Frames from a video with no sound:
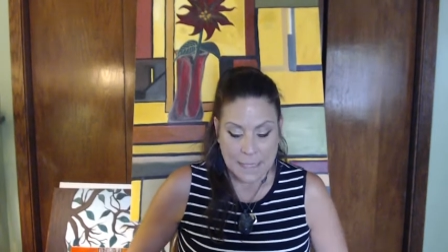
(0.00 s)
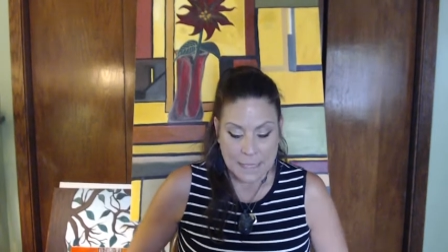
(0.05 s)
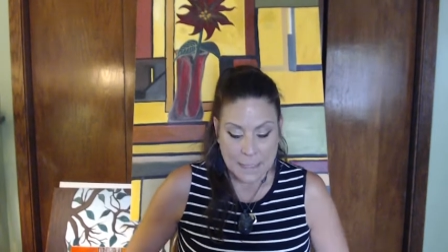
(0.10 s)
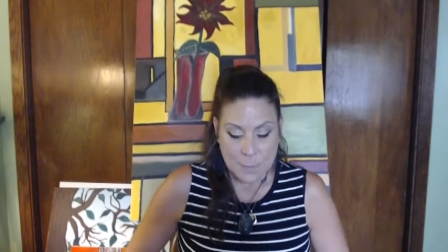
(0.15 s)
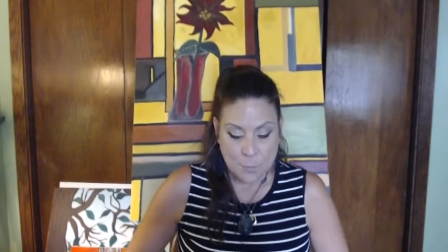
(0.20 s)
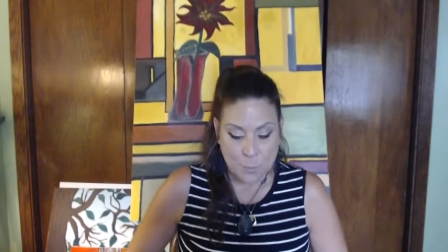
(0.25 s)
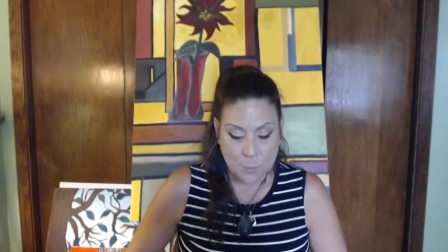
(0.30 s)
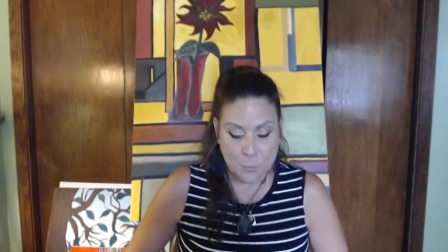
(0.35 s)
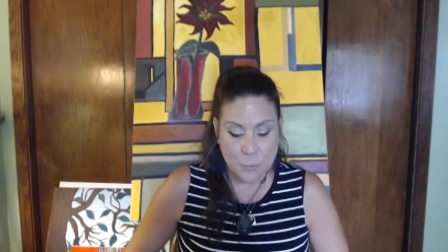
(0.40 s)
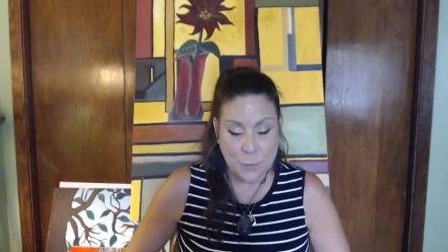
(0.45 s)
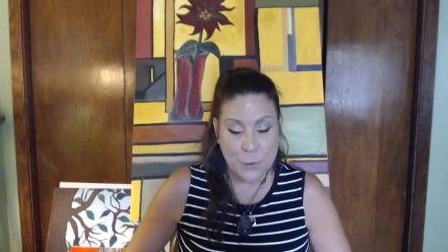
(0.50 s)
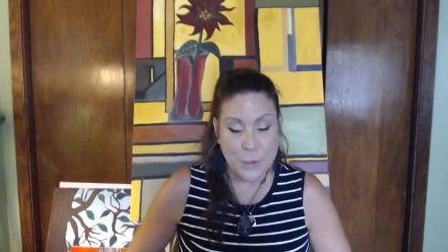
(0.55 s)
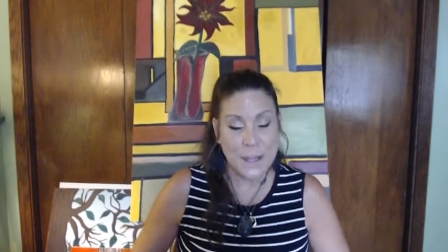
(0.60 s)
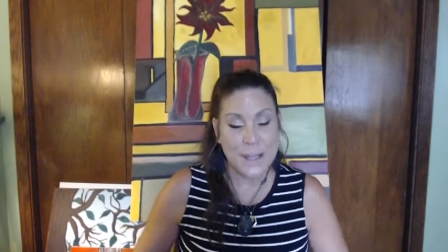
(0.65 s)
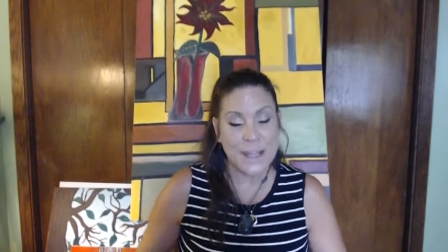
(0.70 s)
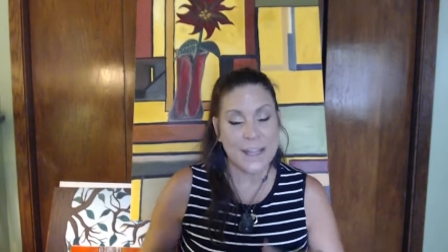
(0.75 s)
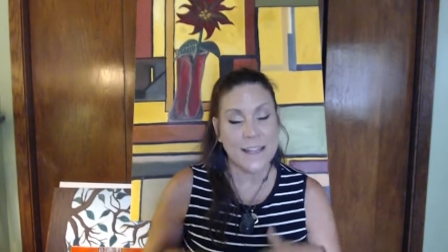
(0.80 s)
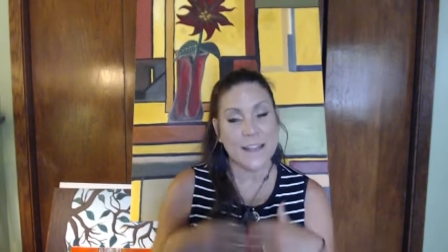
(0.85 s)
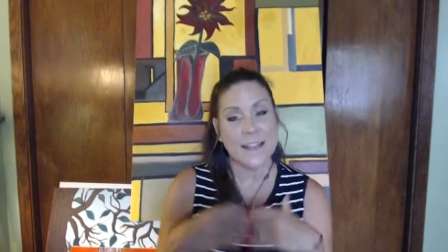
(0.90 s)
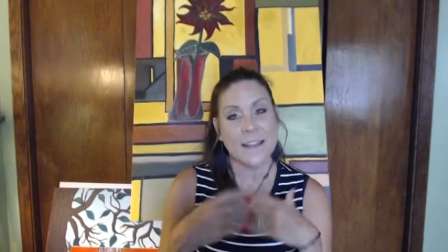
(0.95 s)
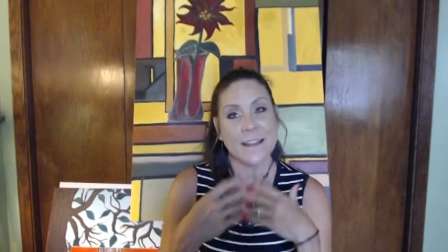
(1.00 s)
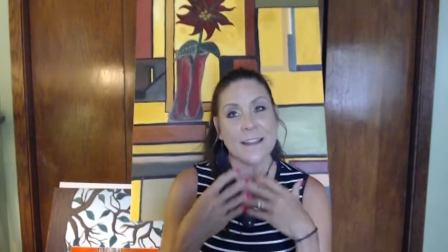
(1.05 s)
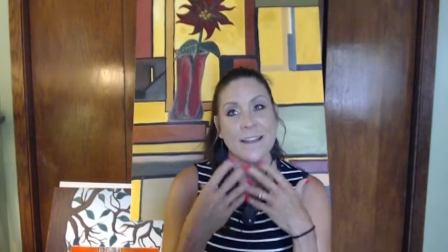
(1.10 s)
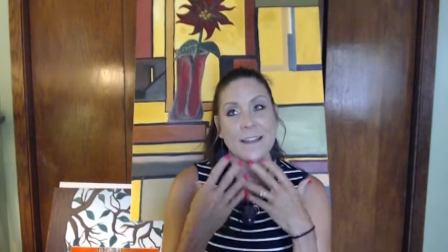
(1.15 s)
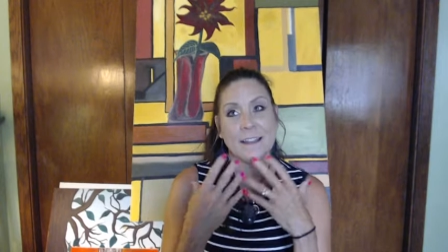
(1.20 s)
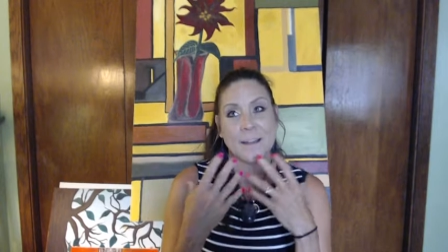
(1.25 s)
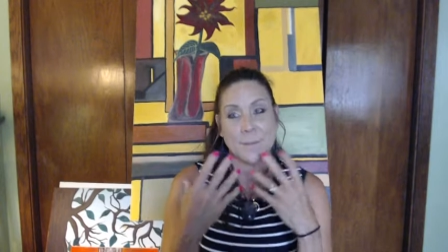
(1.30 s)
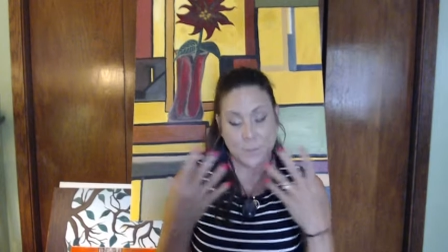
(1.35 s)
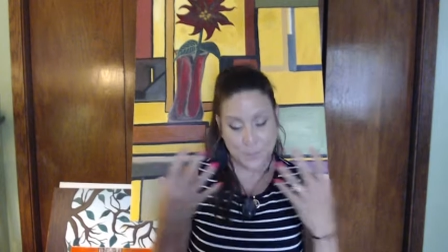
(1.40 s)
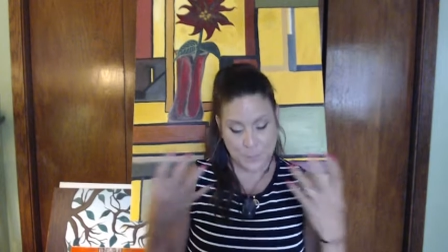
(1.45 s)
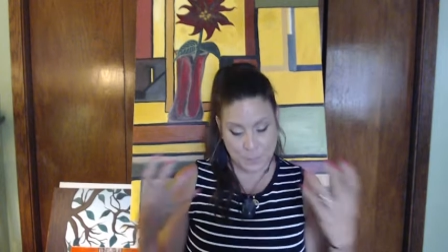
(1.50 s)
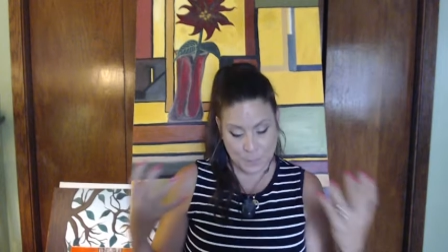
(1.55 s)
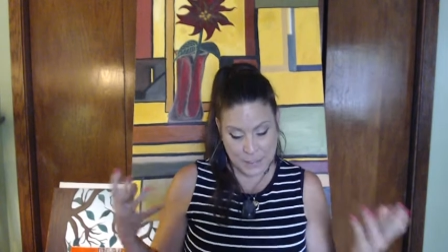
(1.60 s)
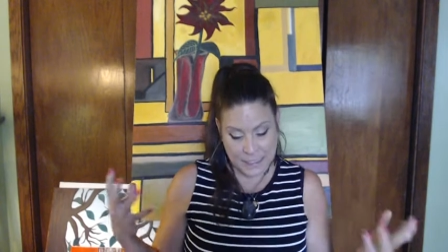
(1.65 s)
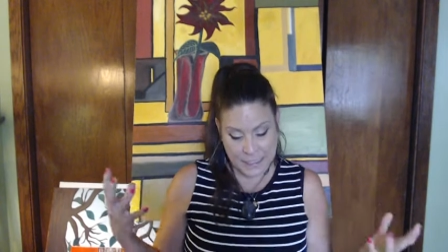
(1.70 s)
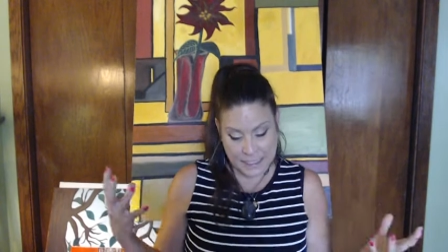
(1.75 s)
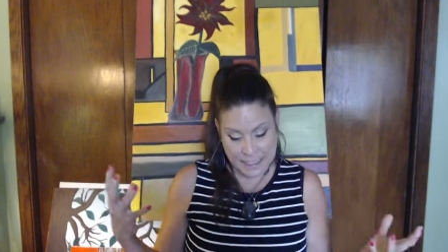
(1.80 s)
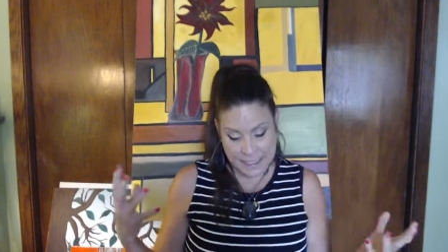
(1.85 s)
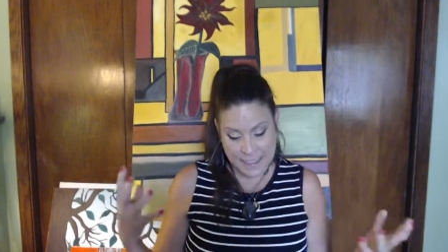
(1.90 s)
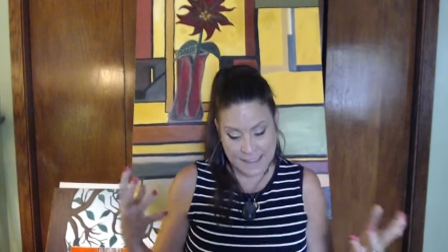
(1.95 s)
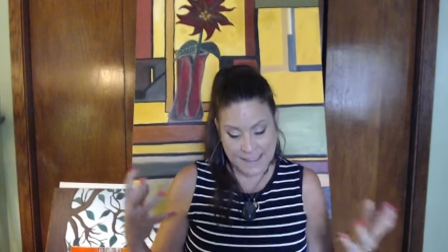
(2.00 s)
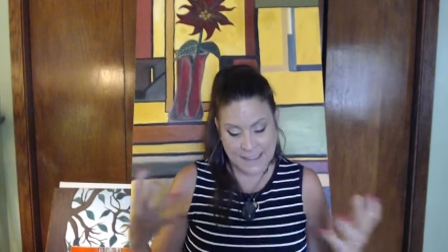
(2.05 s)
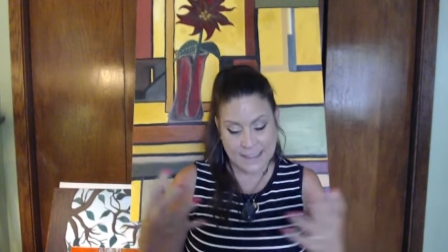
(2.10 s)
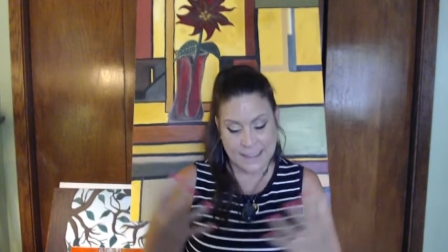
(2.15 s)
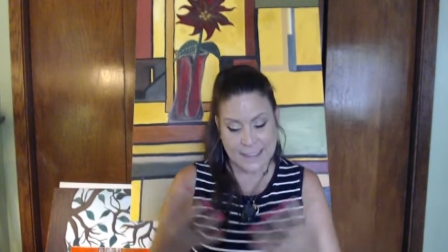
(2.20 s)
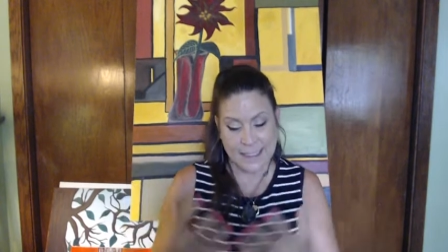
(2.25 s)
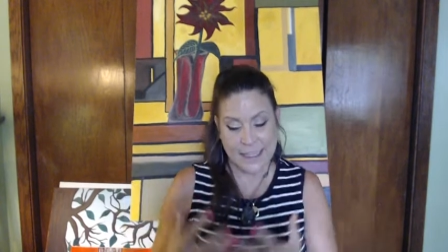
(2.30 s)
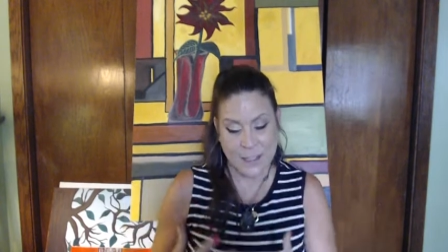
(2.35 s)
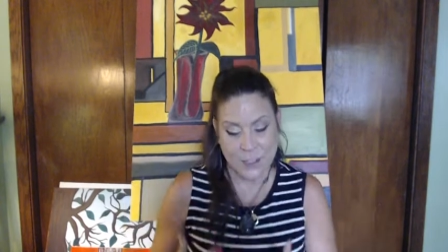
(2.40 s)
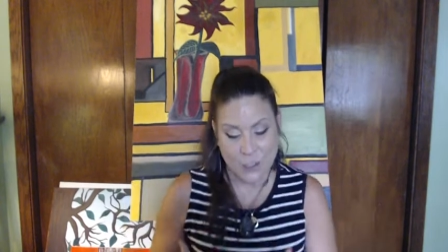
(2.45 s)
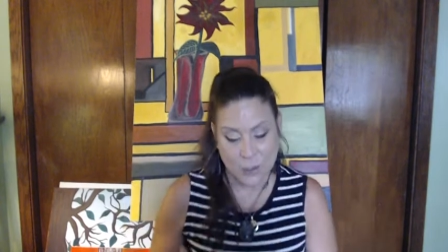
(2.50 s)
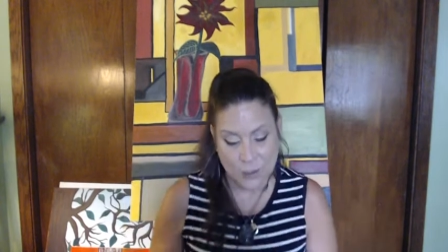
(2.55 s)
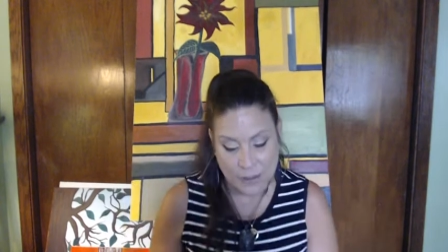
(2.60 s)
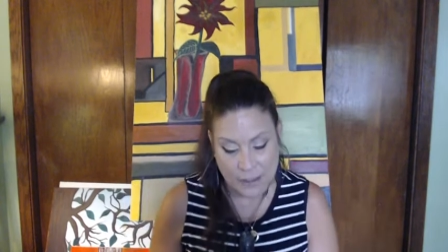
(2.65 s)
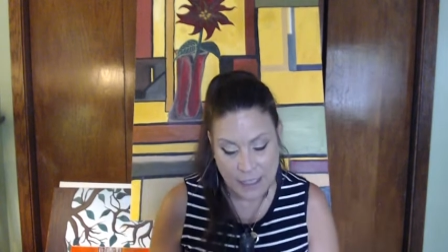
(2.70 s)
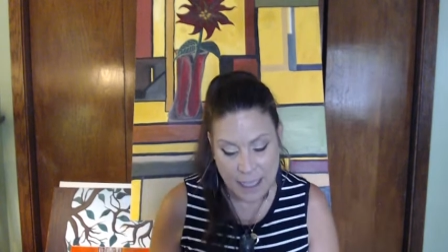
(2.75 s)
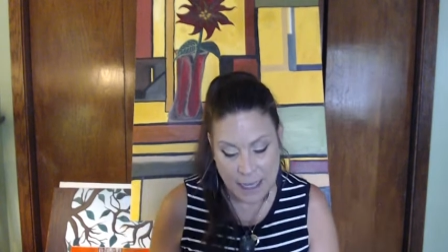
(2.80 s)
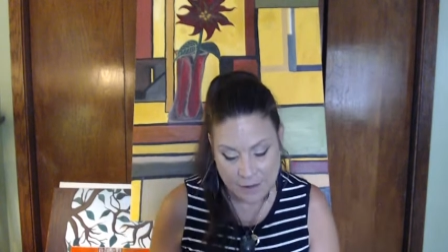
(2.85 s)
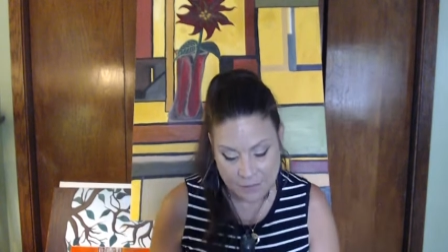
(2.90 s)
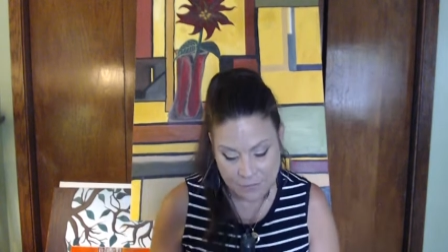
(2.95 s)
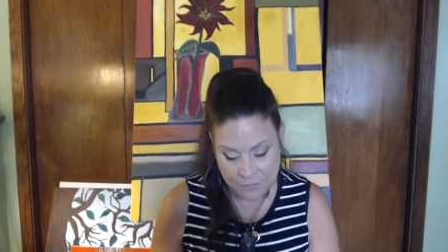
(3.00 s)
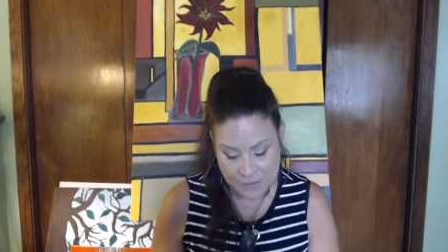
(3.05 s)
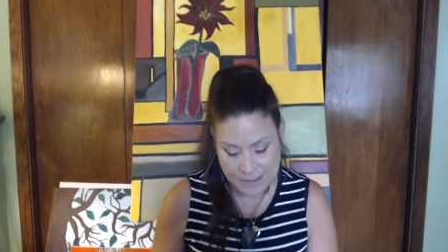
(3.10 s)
bring peace in your life.